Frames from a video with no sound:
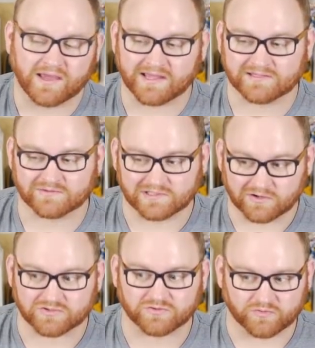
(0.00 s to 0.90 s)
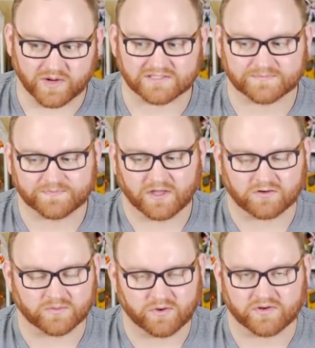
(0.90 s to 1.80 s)
against those larger threats
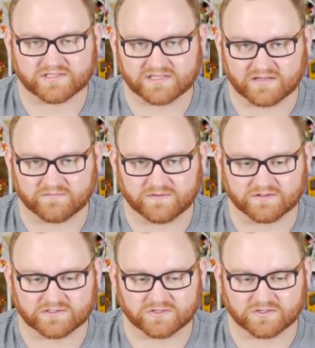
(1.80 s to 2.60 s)
on your opponent's side of the field.